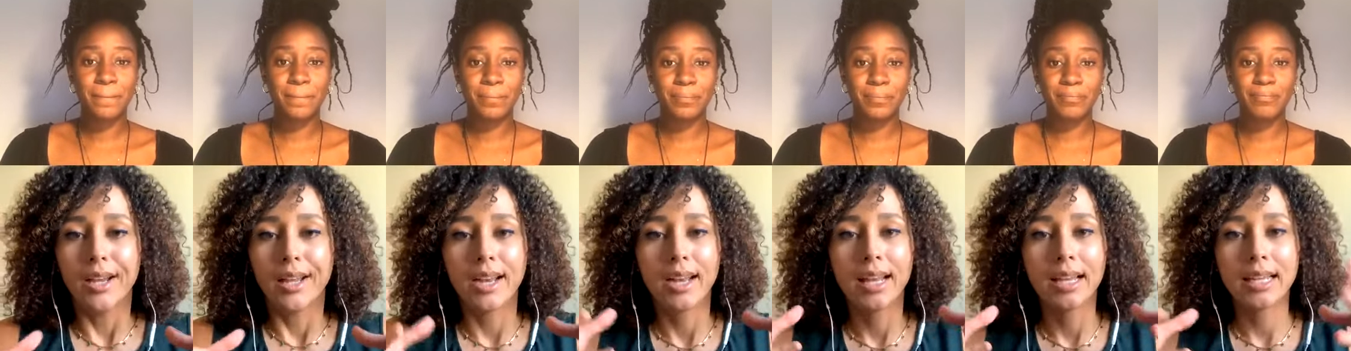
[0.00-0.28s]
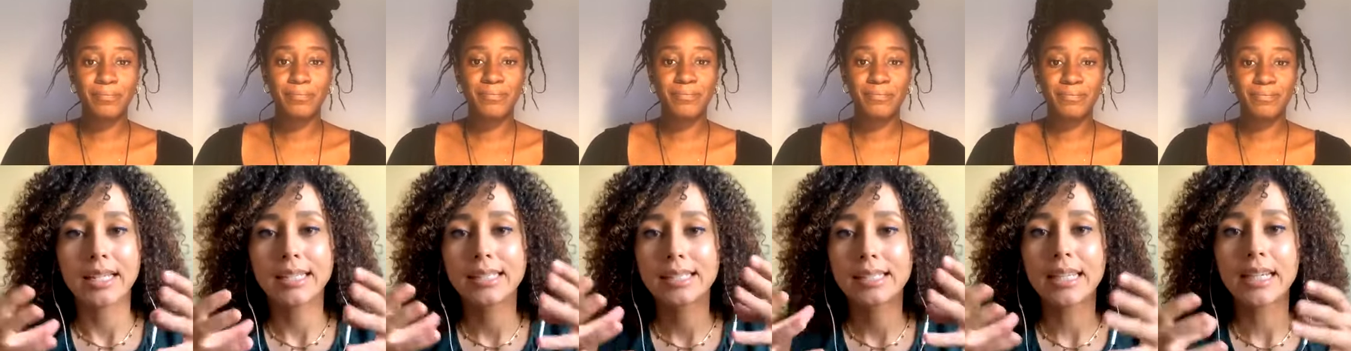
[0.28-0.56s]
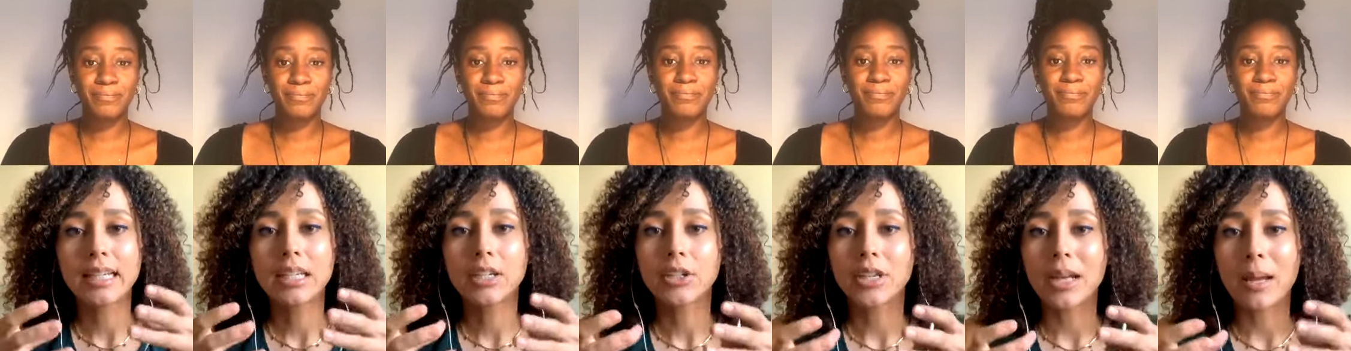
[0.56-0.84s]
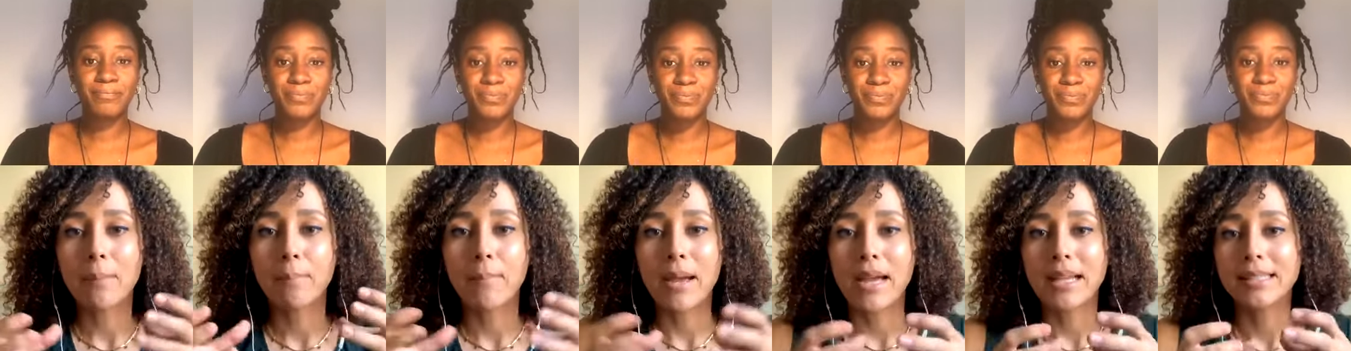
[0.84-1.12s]
Speaker 1: like stuck on
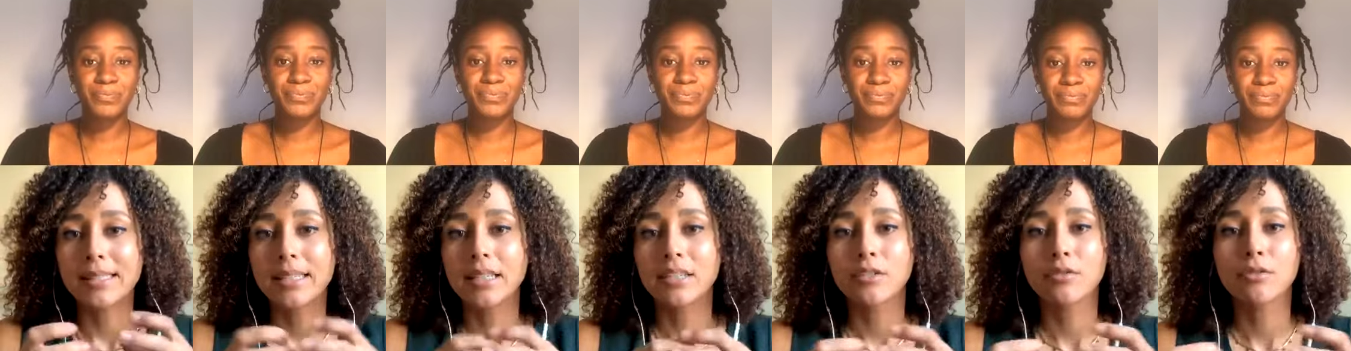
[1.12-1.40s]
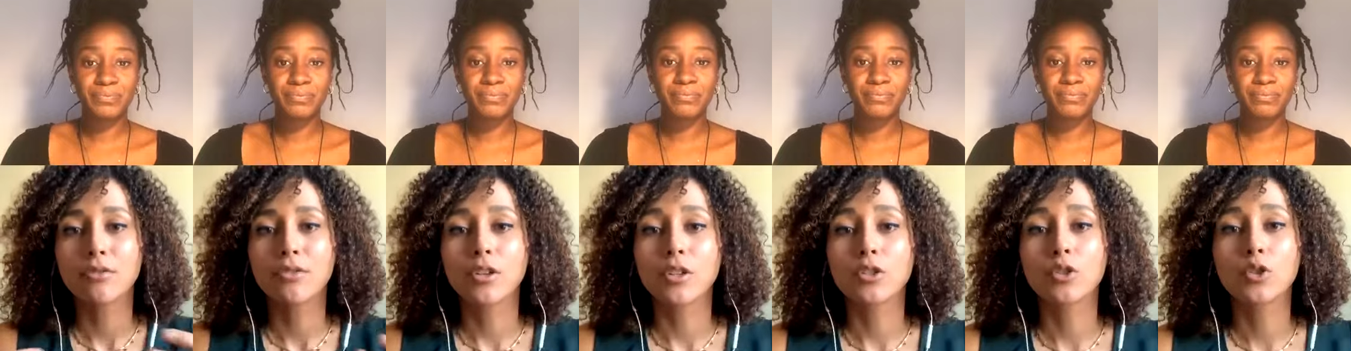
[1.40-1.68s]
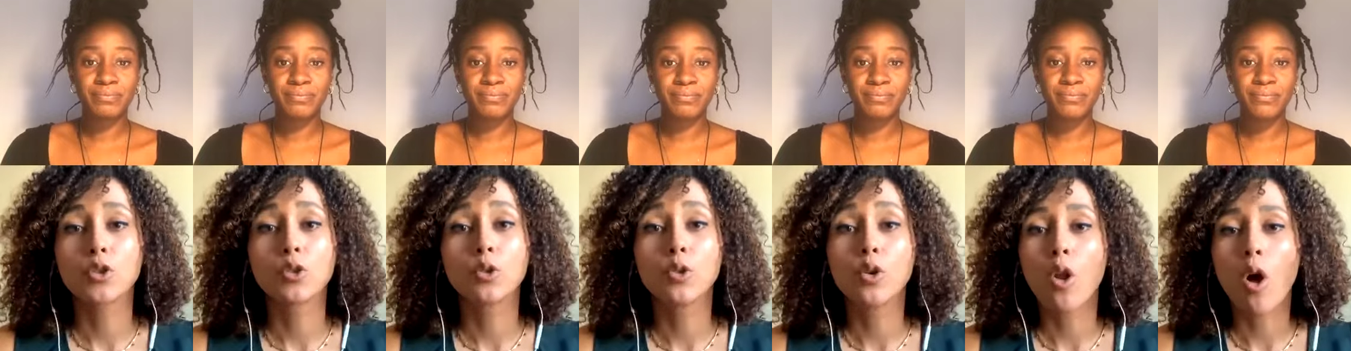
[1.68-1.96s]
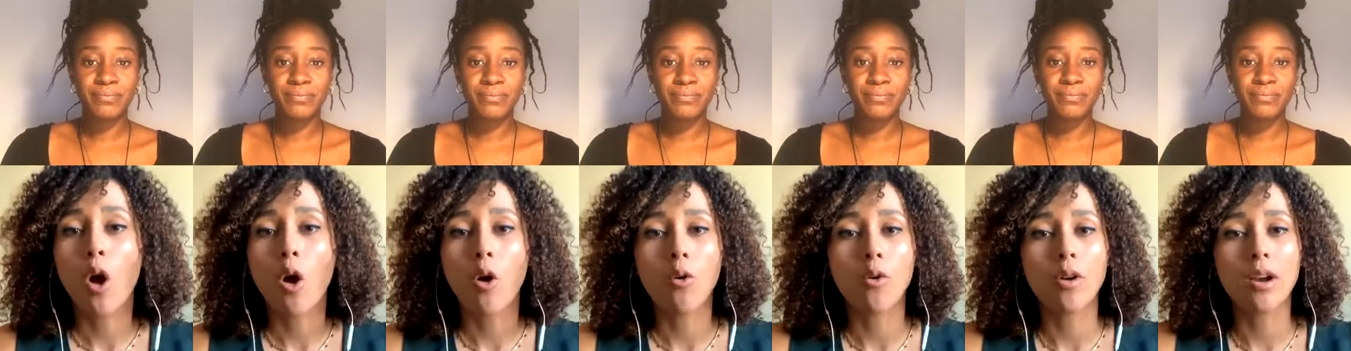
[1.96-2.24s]
a pattern for too
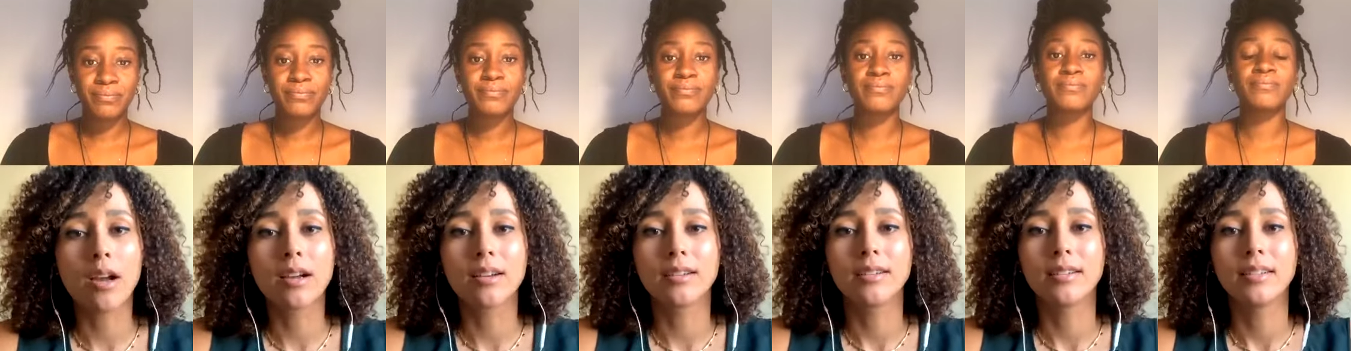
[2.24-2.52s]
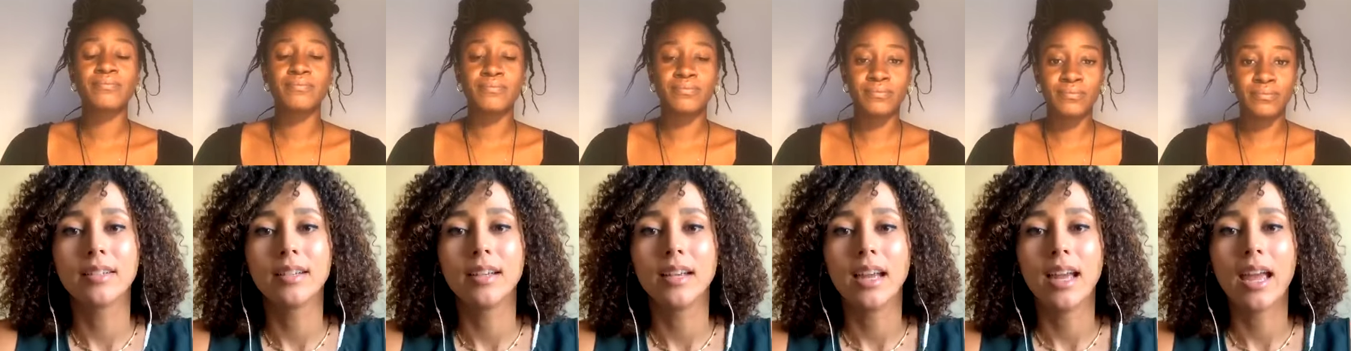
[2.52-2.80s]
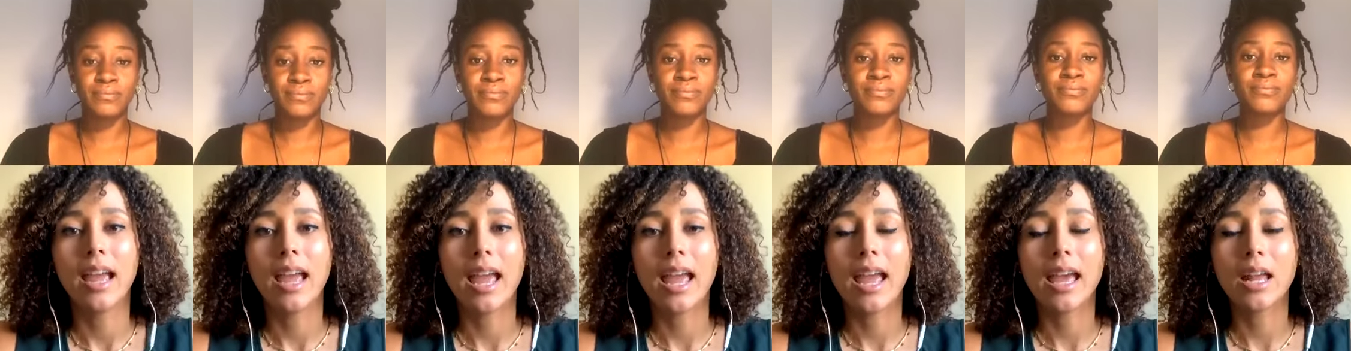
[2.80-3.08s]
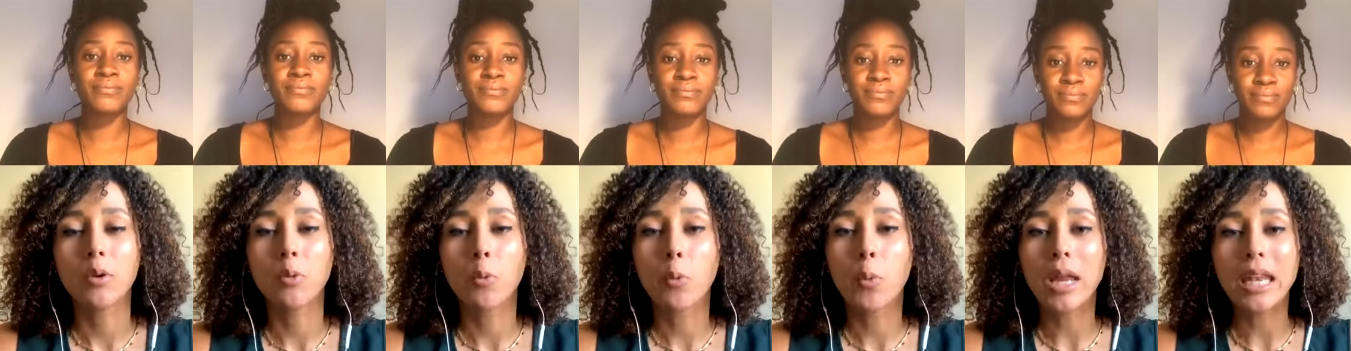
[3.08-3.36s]
long. Mm-hmm.
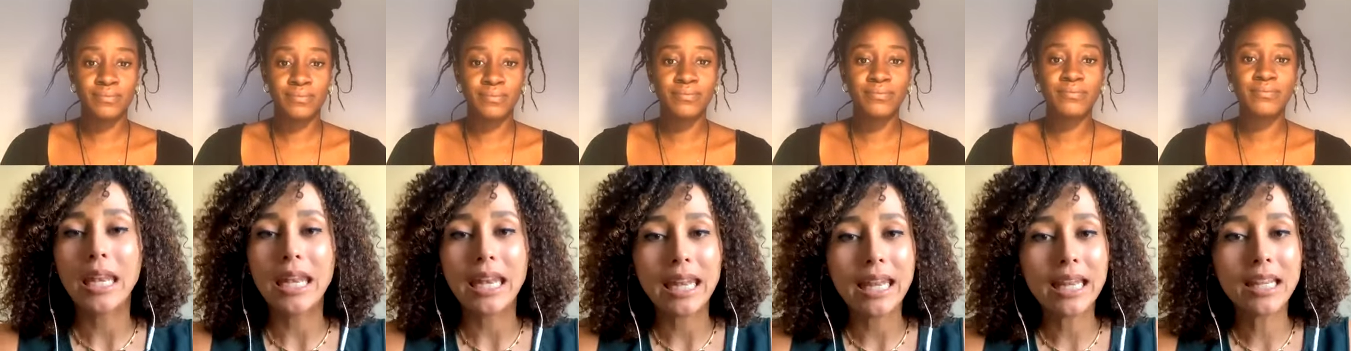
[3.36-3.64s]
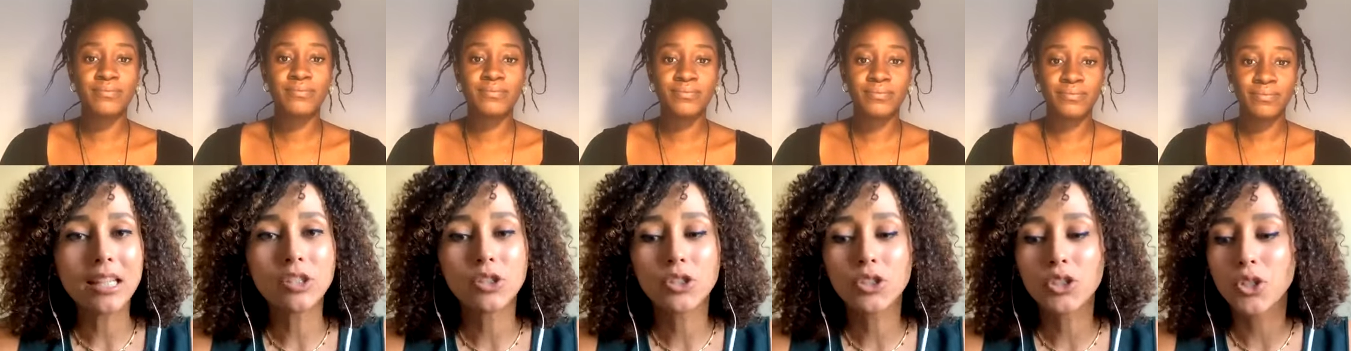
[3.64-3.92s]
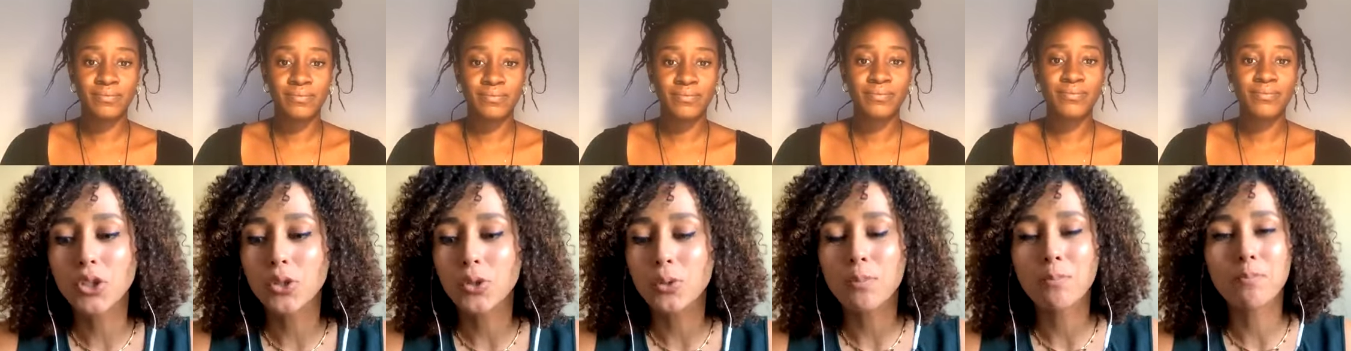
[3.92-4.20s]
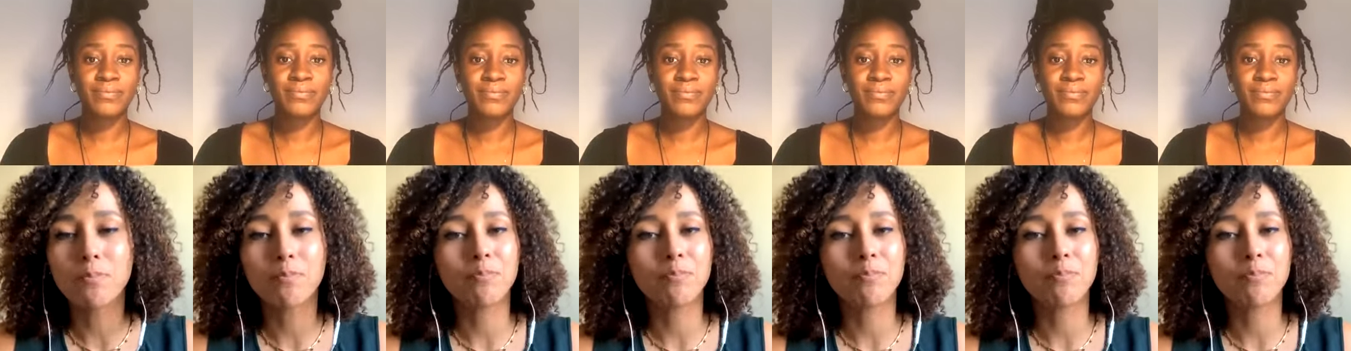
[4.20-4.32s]
And we need to